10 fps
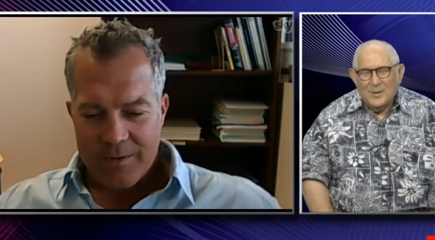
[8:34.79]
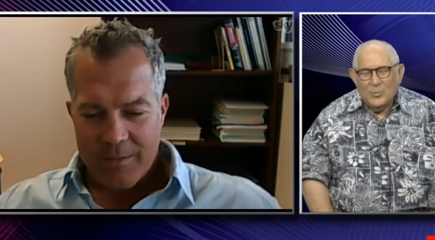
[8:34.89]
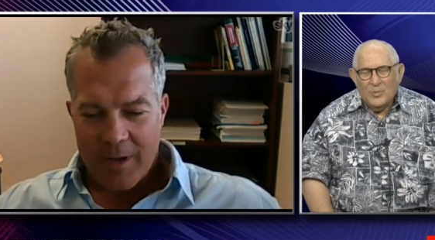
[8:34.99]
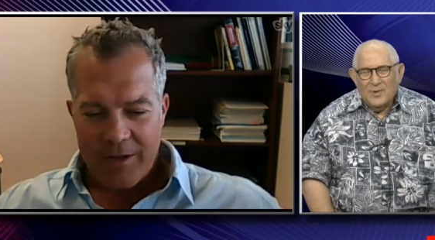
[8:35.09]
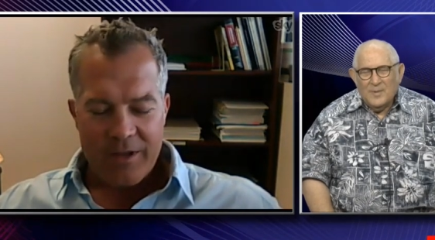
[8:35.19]

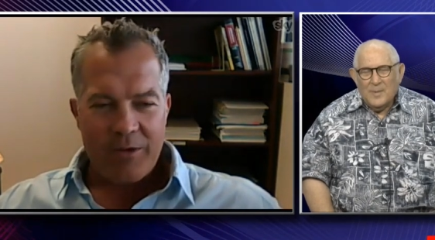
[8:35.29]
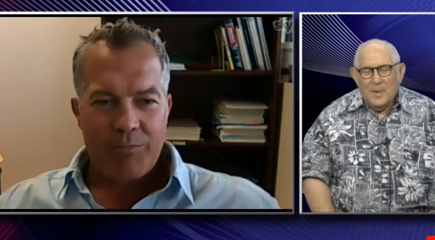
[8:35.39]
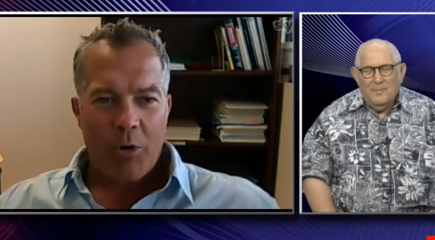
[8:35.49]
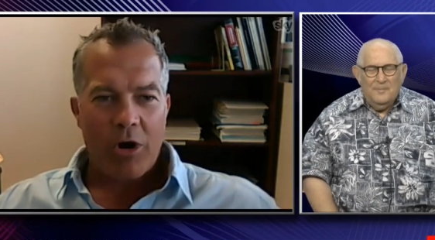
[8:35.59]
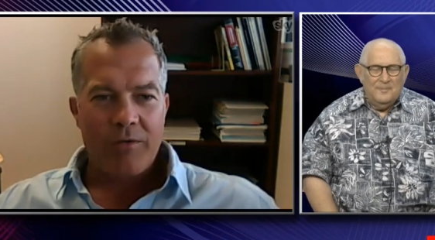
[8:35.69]
Speaker 1: at least
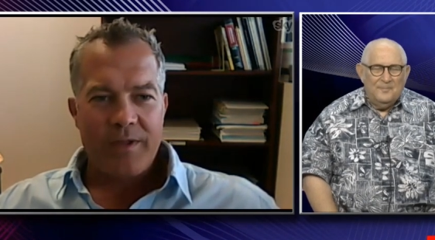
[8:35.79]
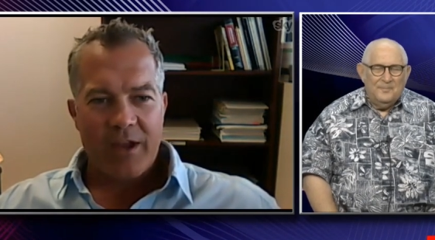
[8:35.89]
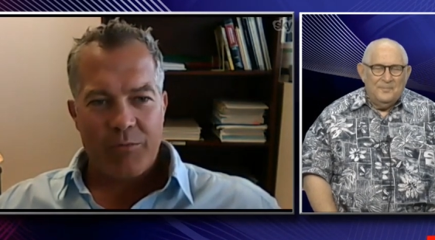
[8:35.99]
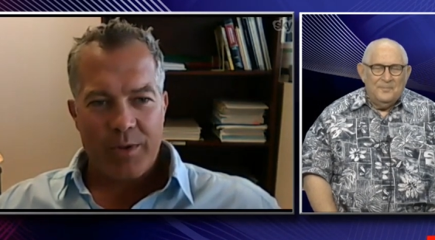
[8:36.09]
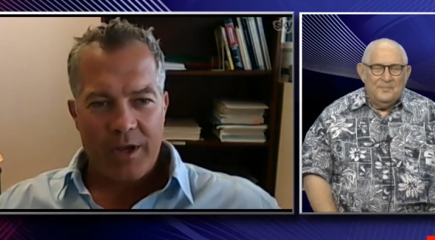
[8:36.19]
part of the
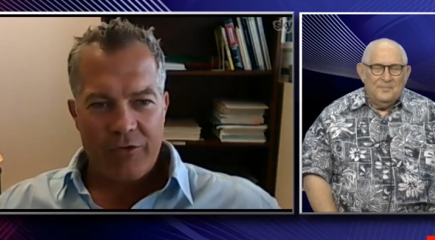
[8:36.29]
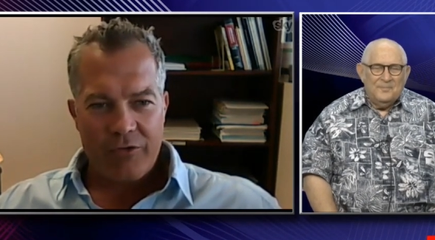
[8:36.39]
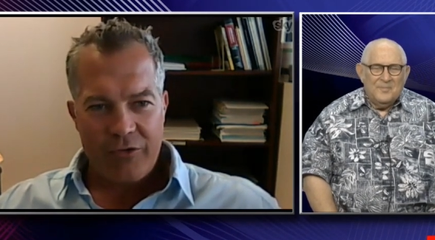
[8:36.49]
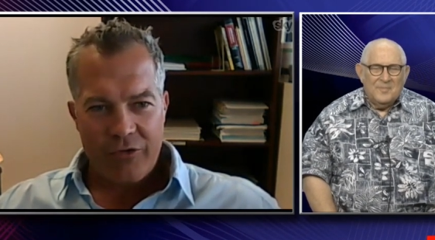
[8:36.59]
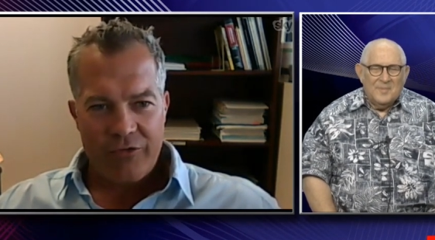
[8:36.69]
explanation is
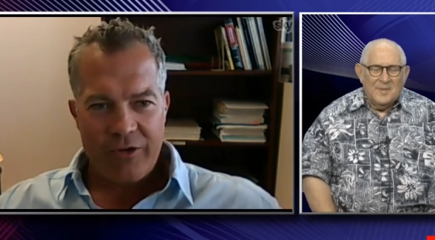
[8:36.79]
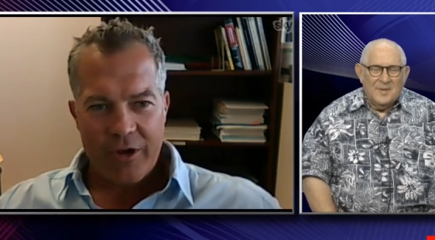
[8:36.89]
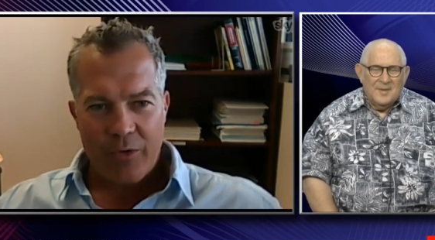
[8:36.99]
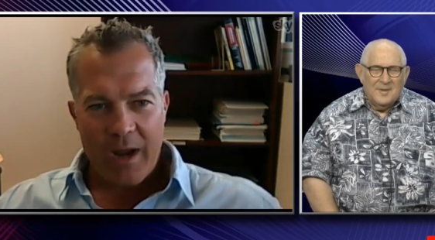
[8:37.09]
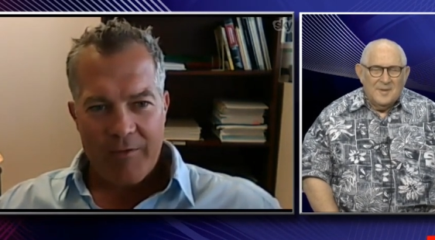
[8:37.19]
just
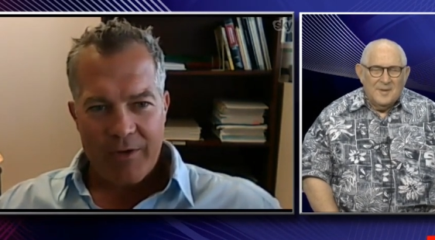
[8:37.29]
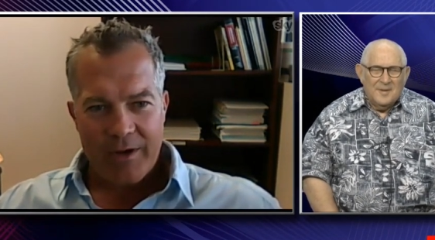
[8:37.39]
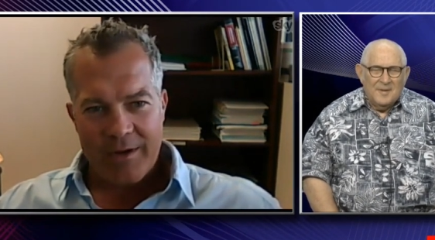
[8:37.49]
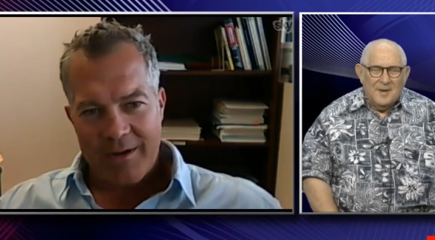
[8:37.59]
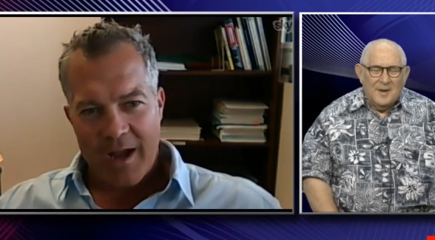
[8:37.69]
geographic
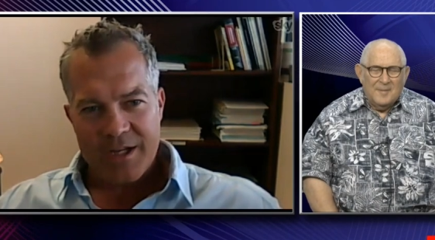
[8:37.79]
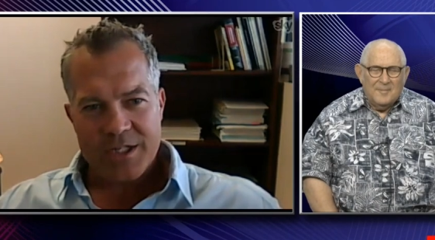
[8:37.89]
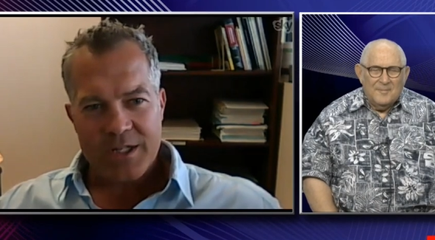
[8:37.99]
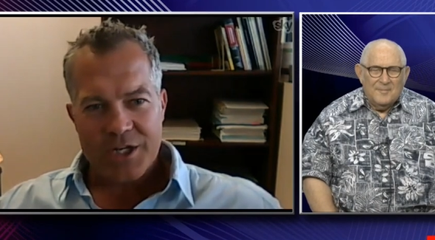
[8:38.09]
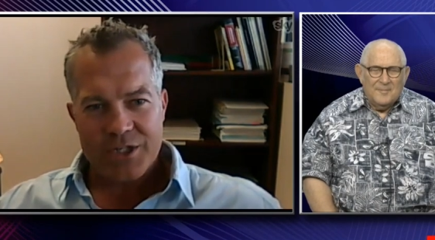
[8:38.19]

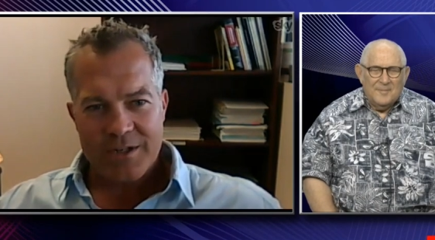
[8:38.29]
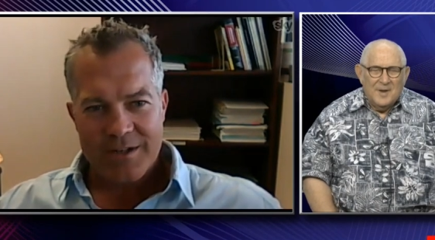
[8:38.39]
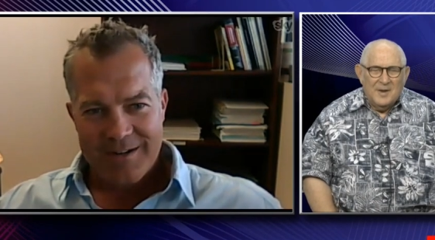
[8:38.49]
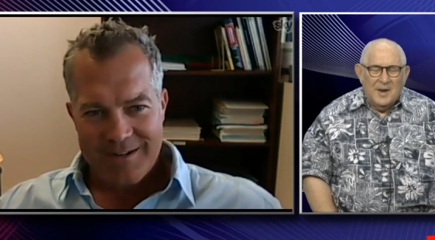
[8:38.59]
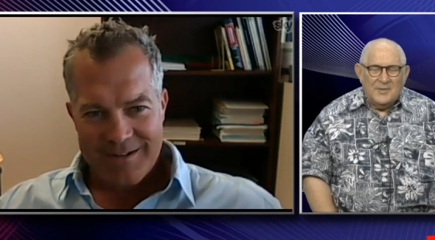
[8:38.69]
isolation. Yeah.
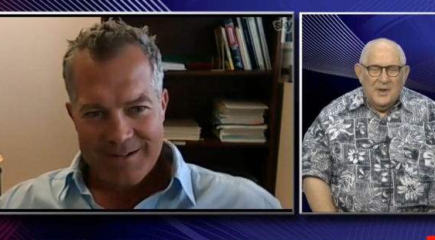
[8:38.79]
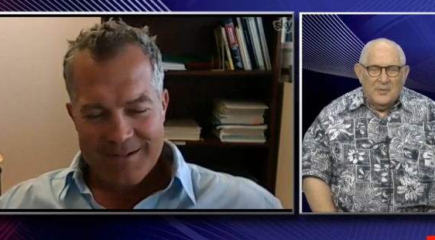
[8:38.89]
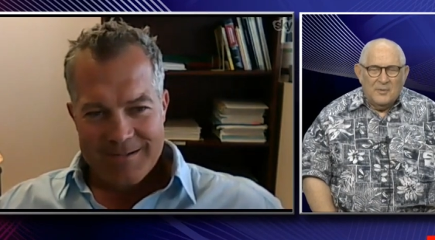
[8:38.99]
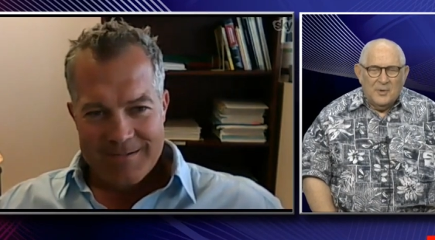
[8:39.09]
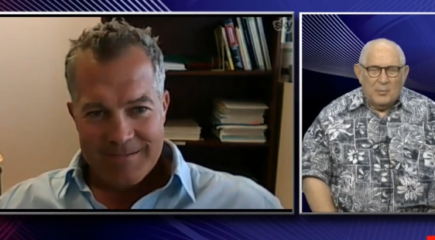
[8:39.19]
Speaker 2: Yeah, now
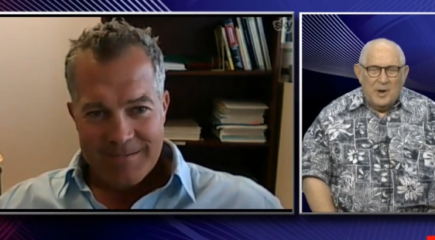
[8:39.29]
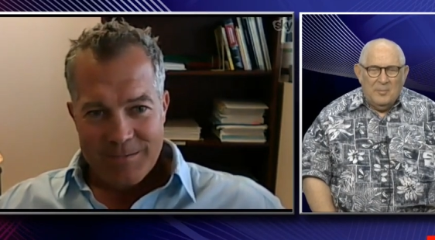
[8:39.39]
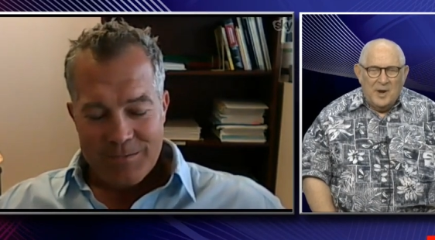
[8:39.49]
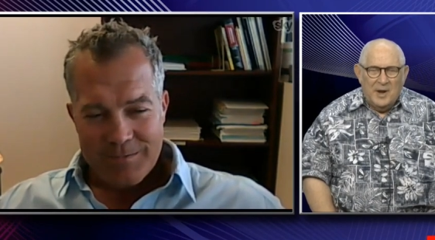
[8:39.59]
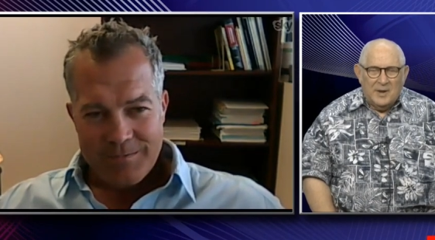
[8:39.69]
the, the
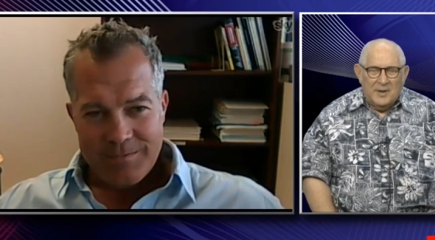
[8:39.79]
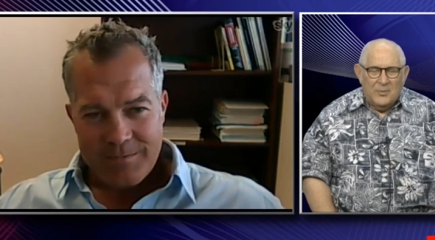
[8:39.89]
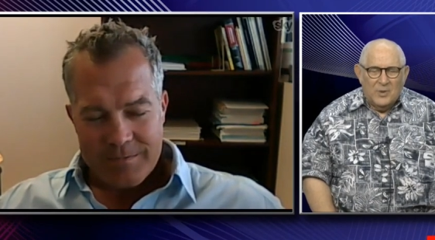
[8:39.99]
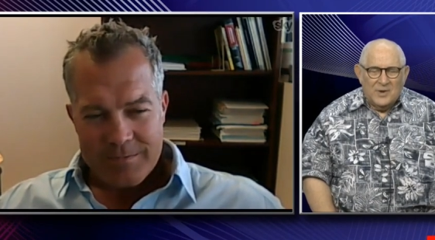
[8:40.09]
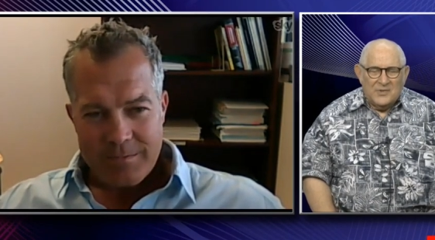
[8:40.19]
great
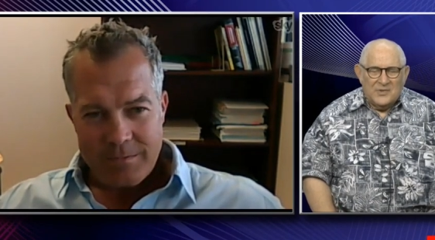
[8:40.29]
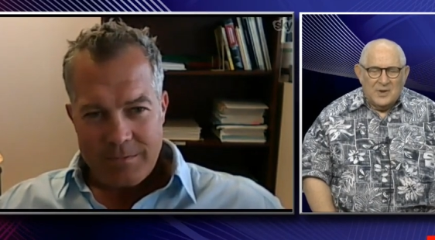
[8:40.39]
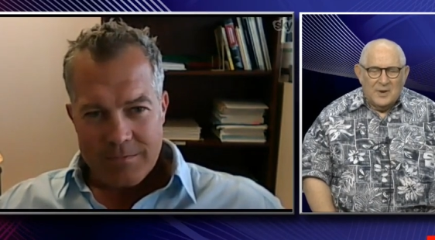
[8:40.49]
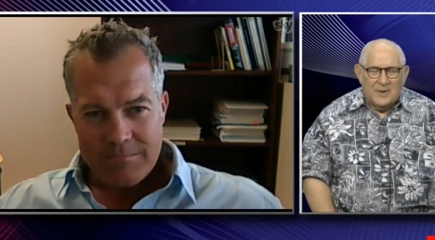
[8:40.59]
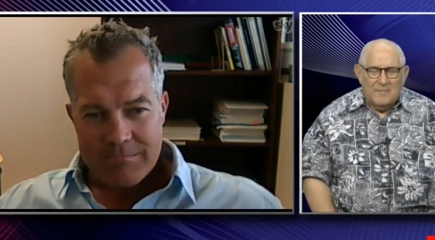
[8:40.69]
Mahele was
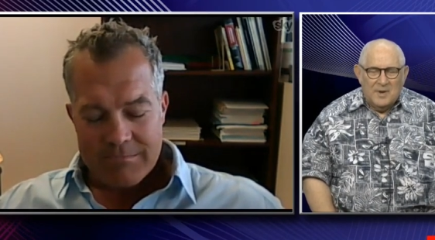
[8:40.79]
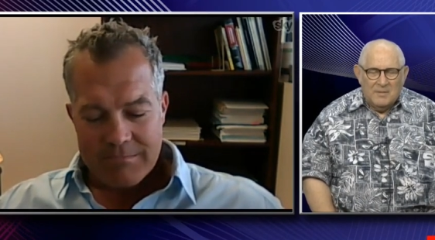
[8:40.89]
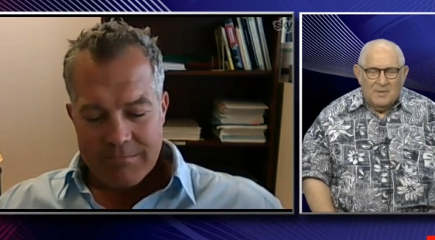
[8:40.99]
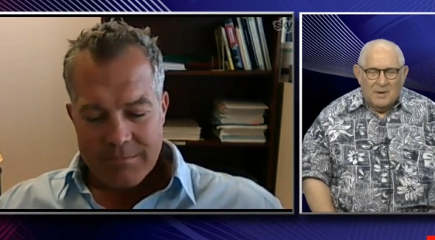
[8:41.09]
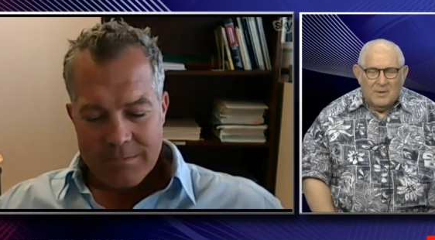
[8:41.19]
uh,
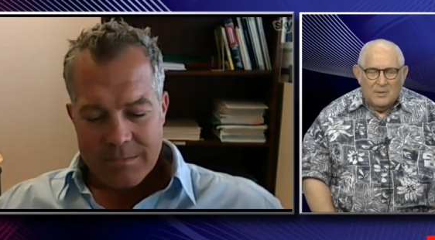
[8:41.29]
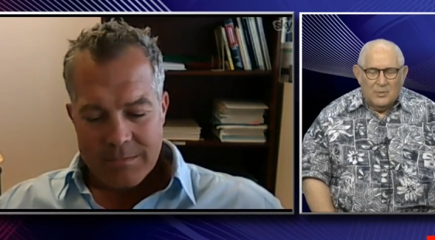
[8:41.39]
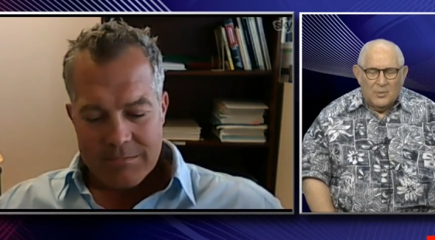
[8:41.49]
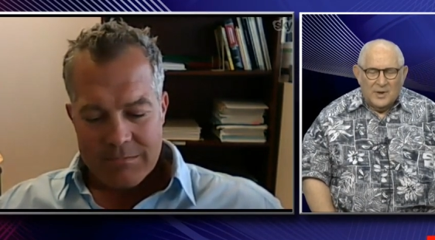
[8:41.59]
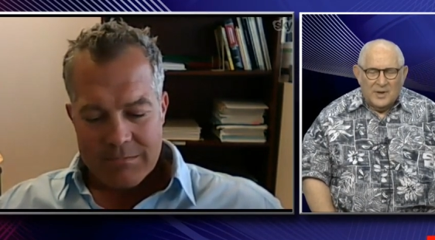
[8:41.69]
in
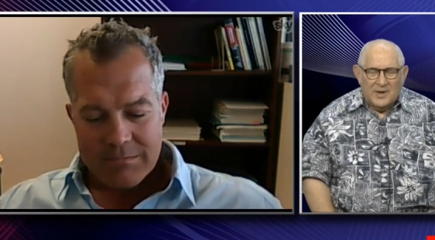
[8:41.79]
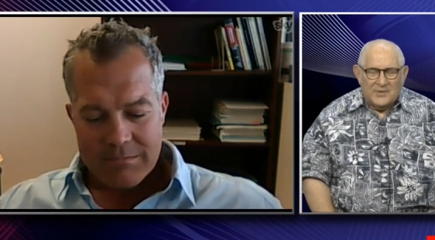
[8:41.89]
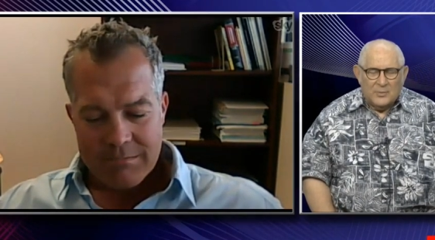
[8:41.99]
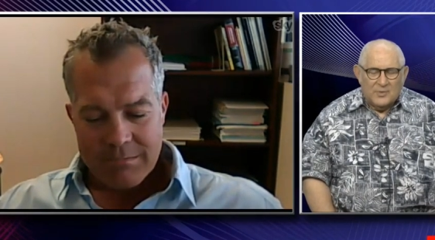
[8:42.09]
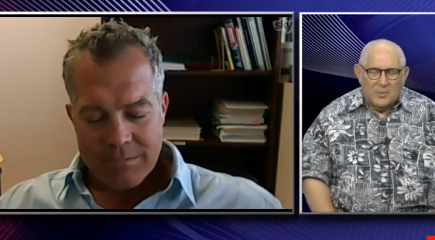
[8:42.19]
Honolulu, I
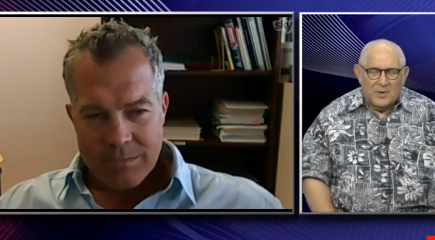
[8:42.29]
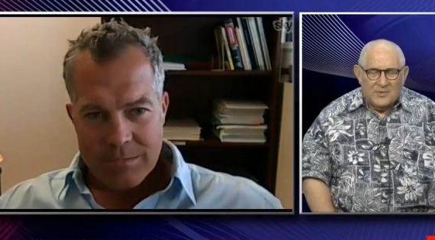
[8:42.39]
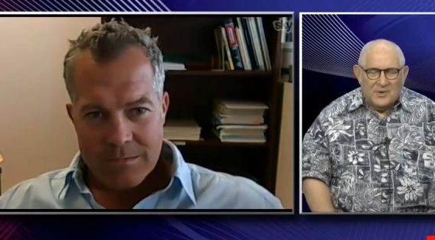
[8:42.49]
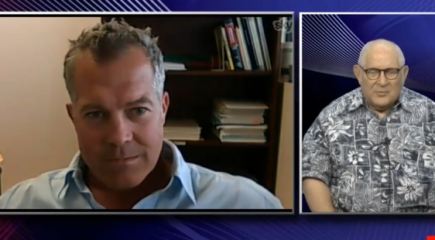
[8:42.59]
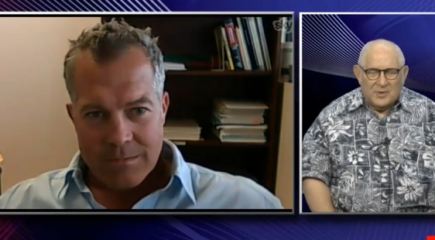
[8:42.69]
guess. It was, well, it
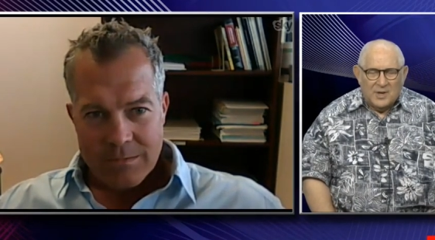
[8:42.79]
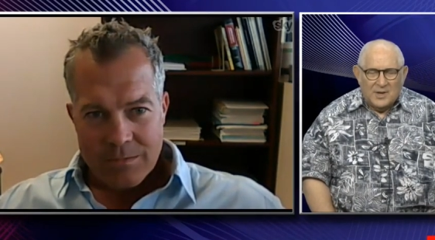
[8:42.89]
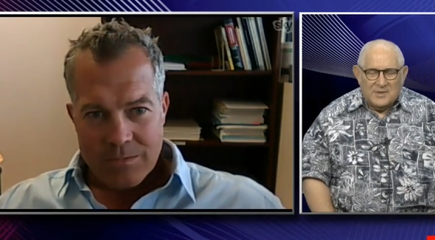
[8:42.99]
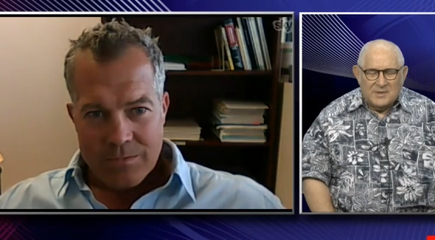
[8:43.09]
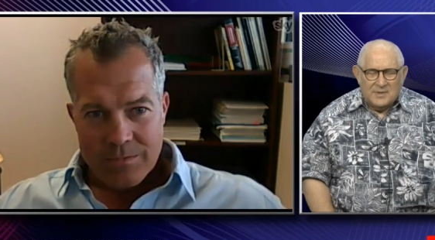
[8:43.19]
was
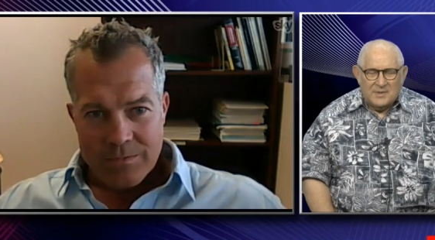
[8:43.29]
centralized